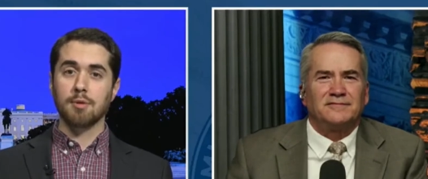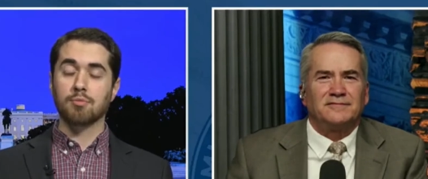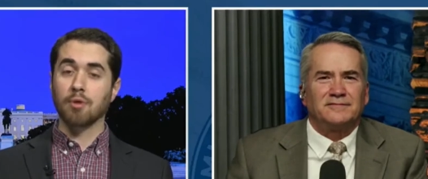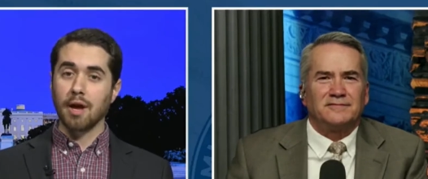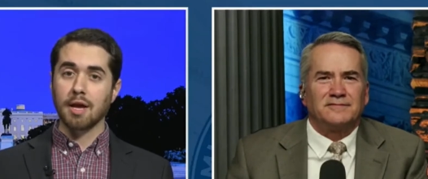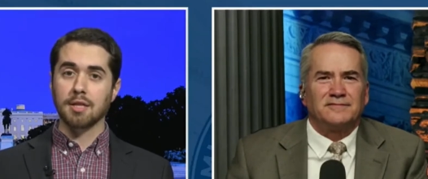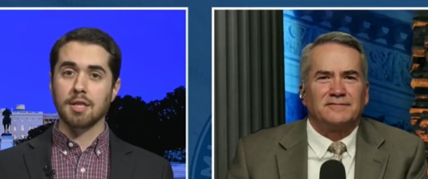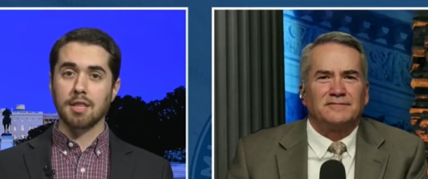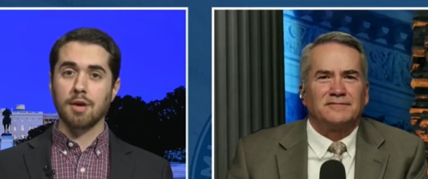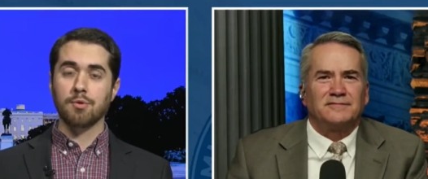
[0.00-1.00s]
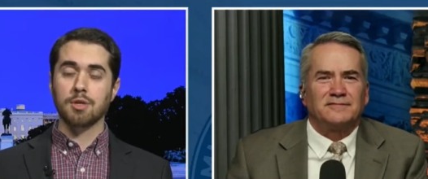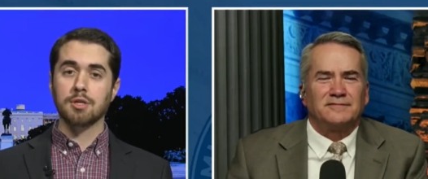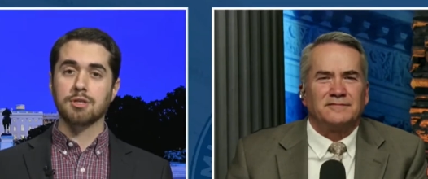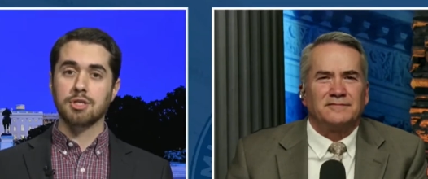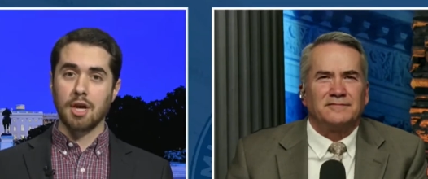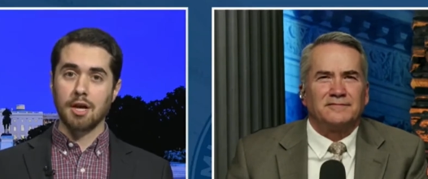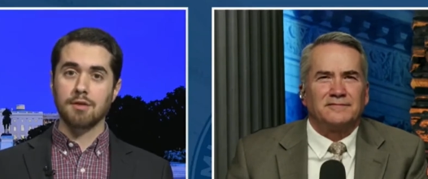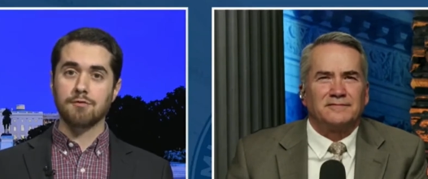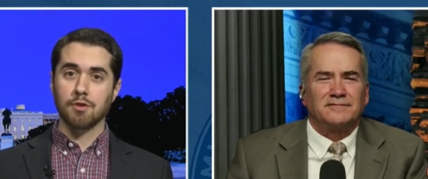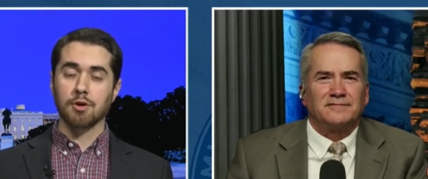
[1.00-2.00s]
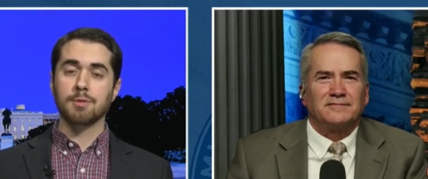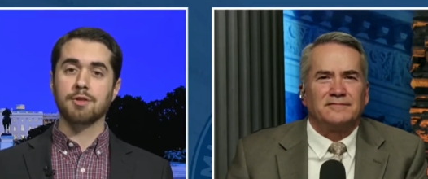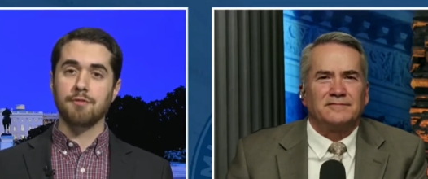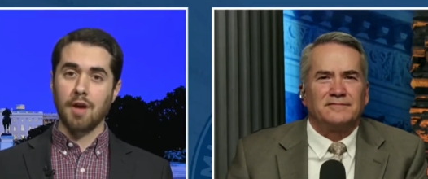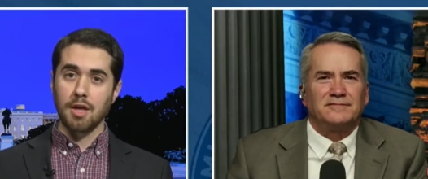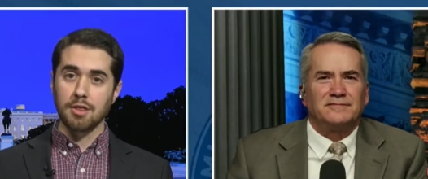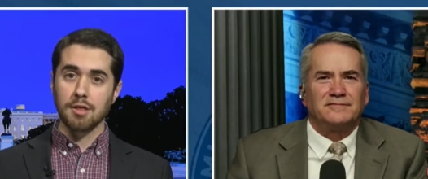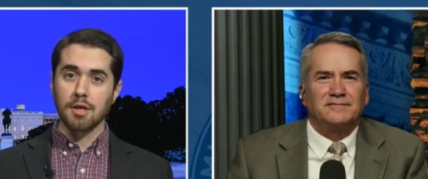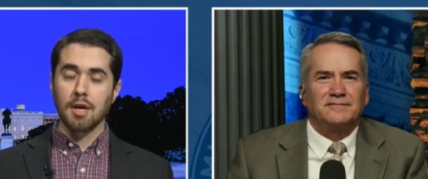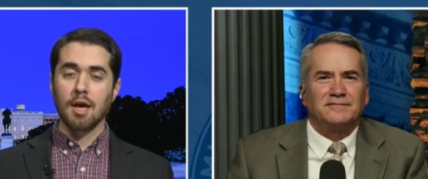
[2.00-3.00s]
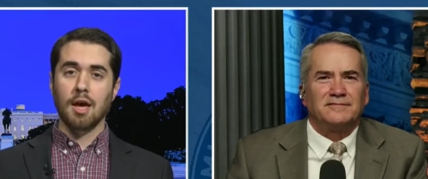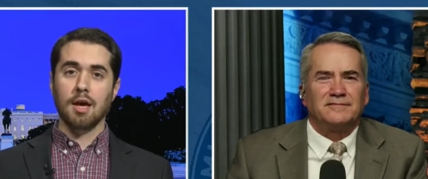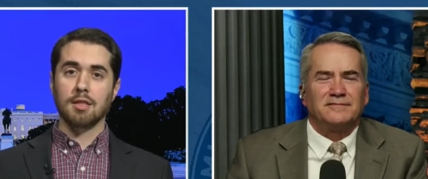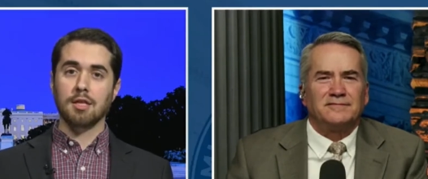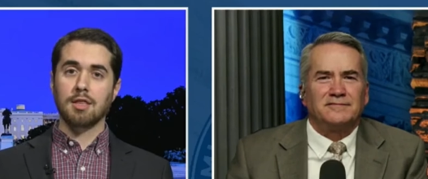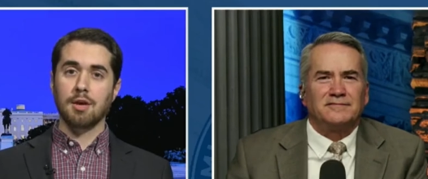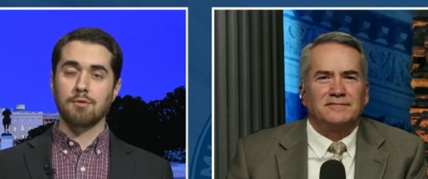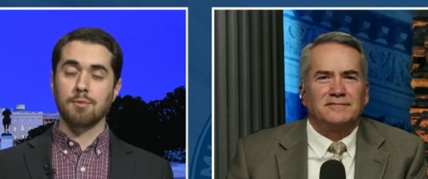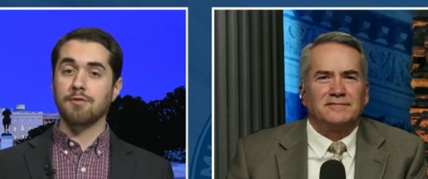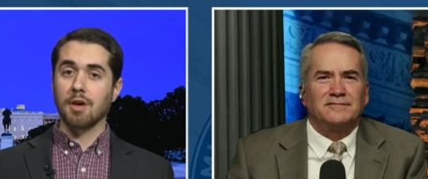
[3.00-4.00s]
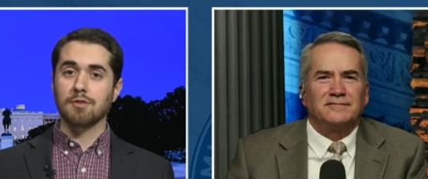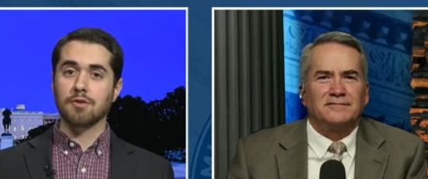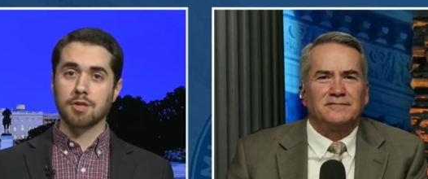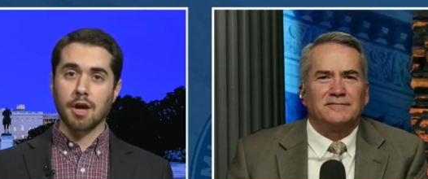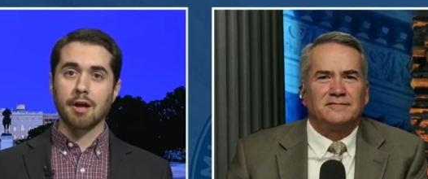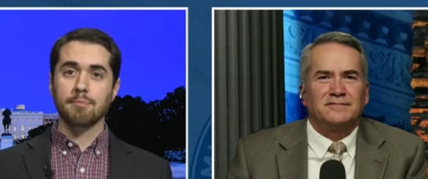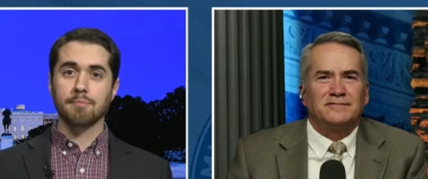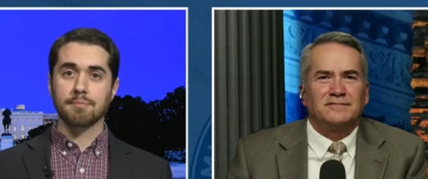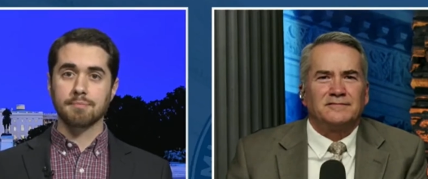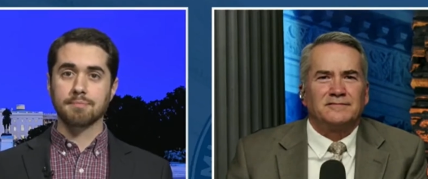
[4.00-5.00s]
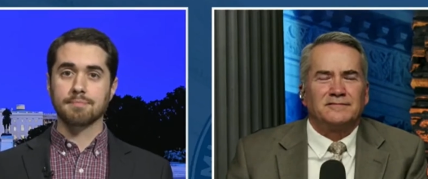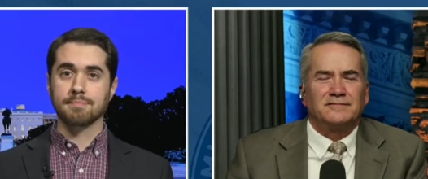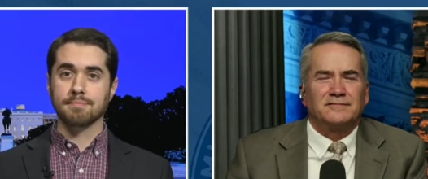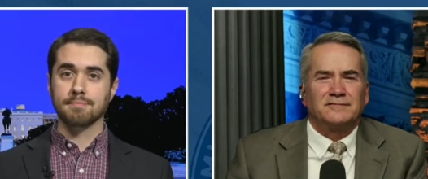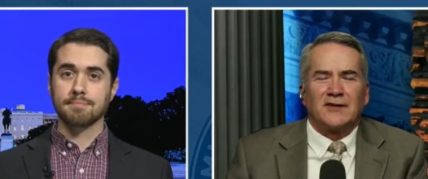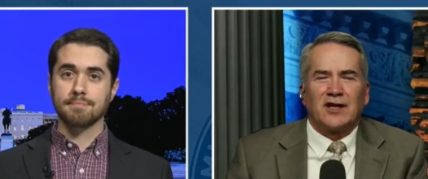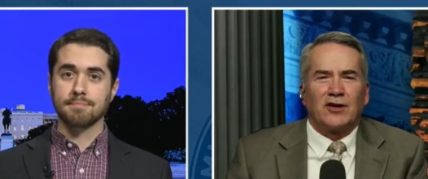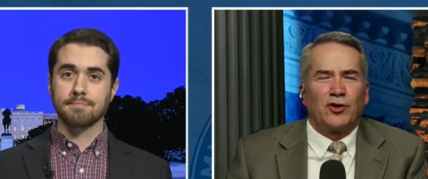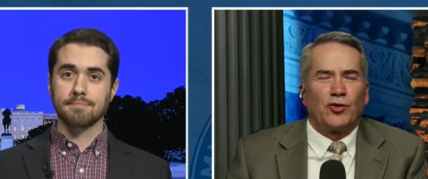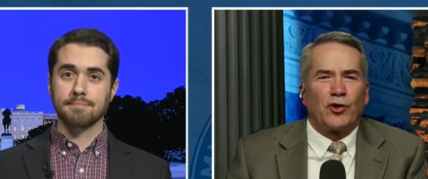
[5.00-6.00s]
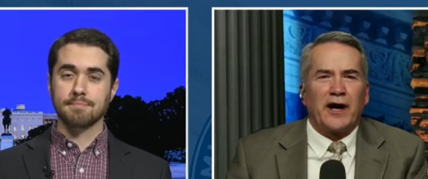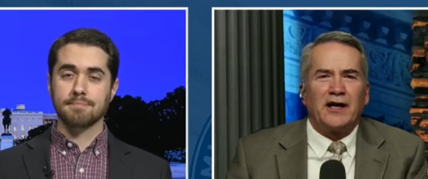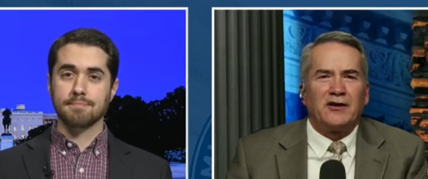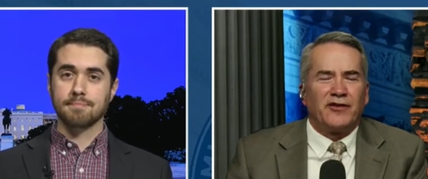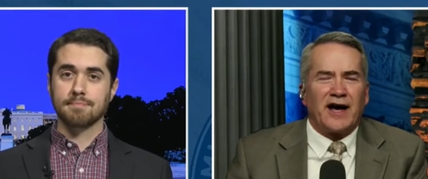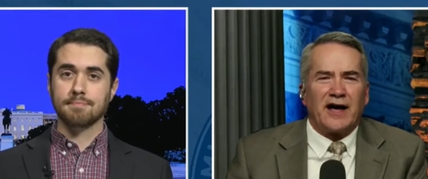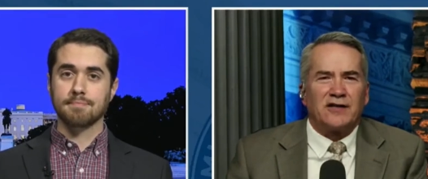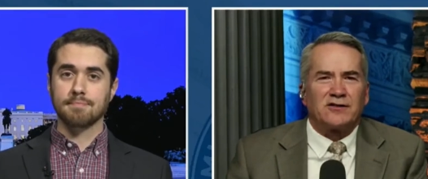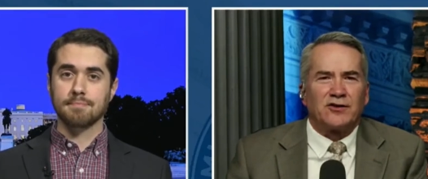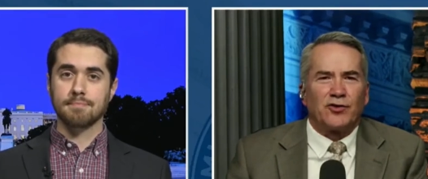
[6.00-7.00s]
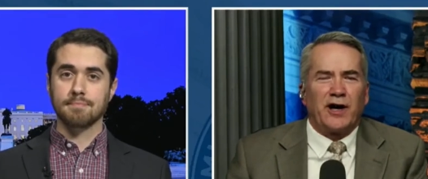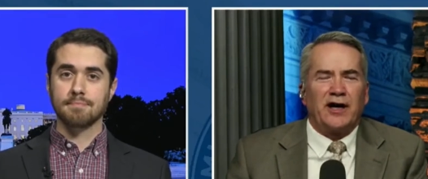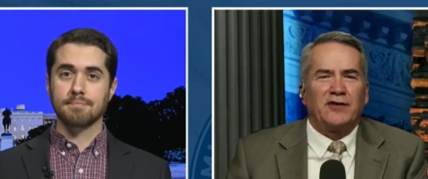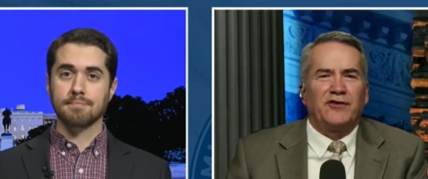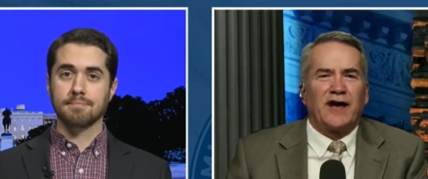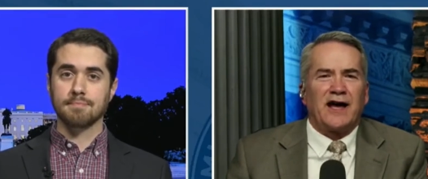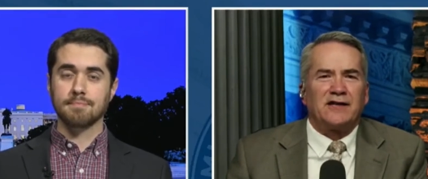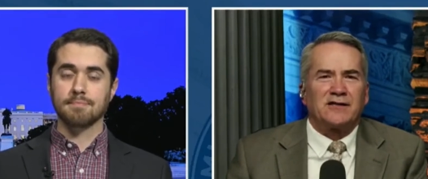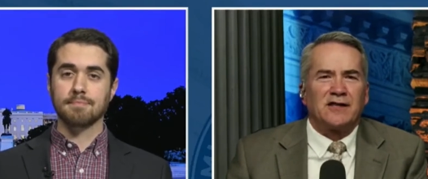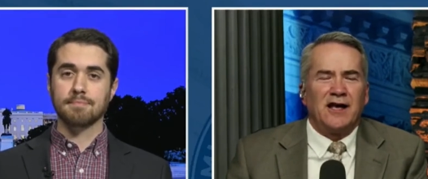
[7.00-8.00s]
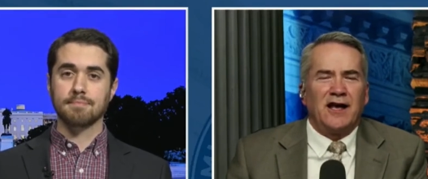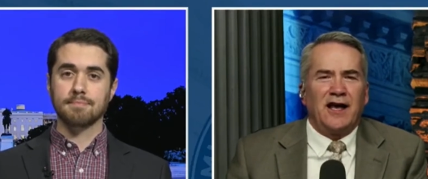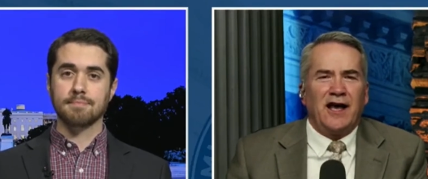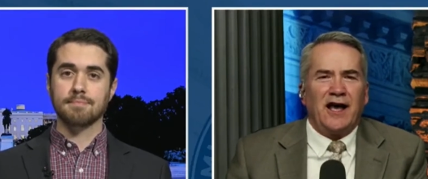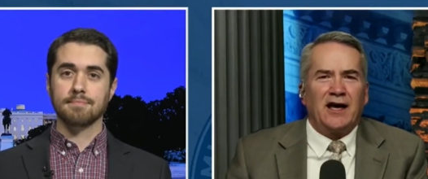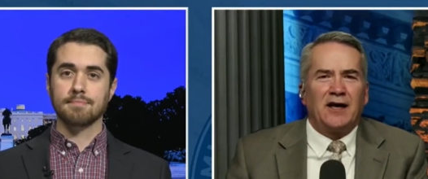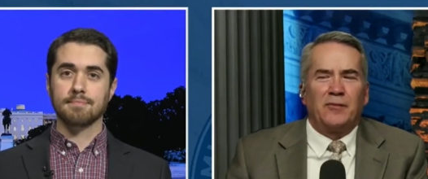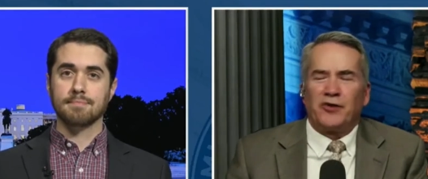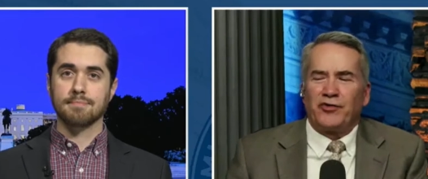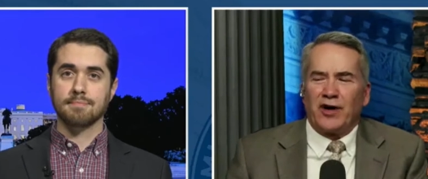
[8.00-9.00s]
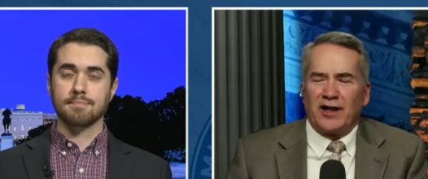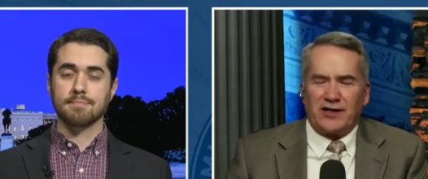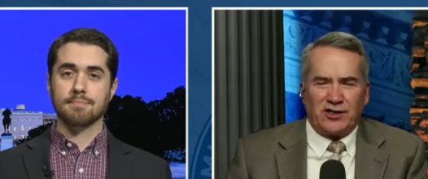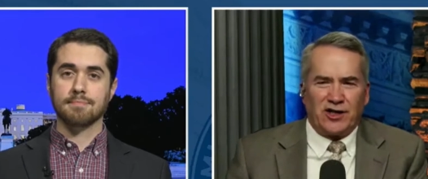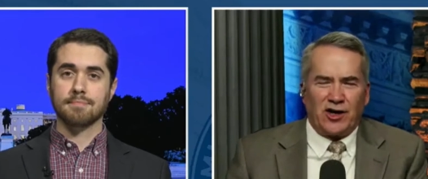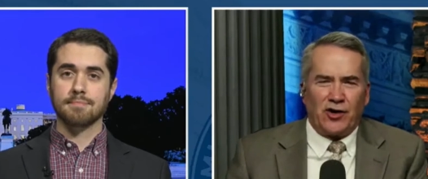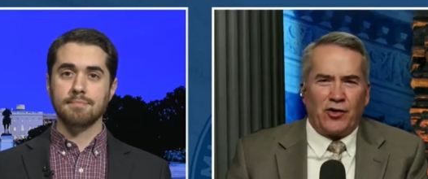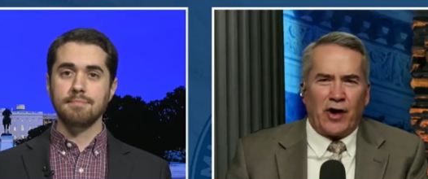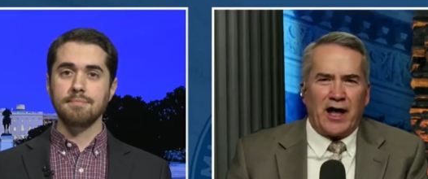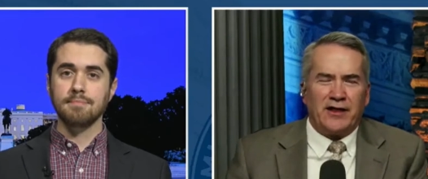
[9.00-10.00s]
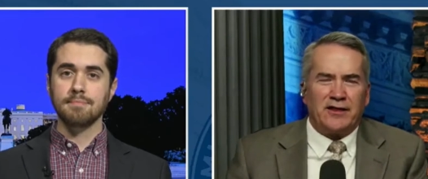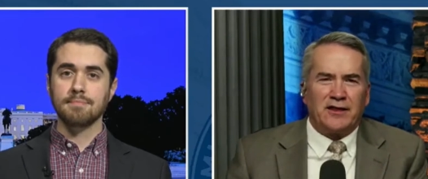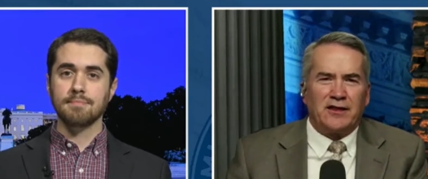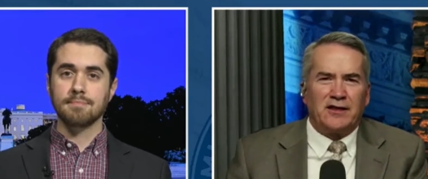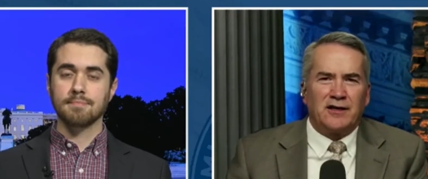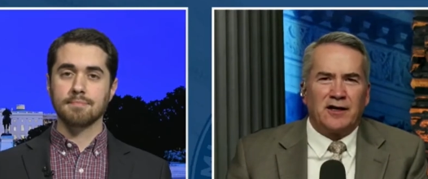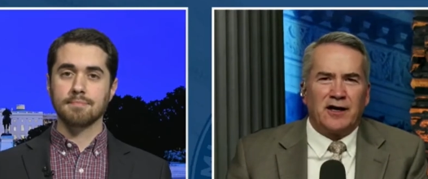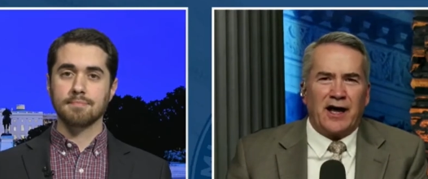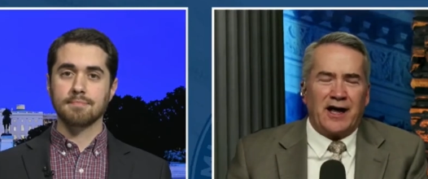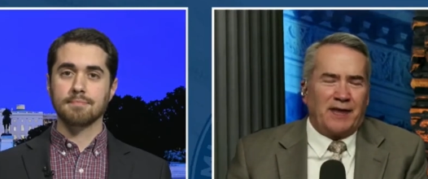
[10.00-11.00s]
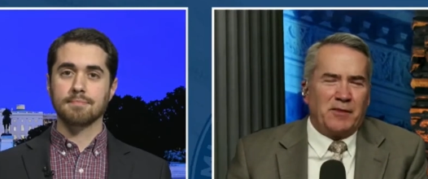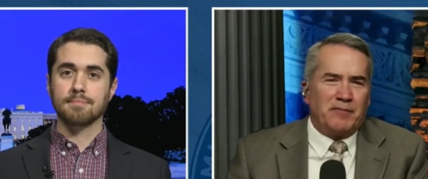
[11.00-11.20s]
Speaker 1: praying that they would stand firm in the faith and that they would be faithful to God.
Speaker 2: Great advice. Great advice. And before I let you go, there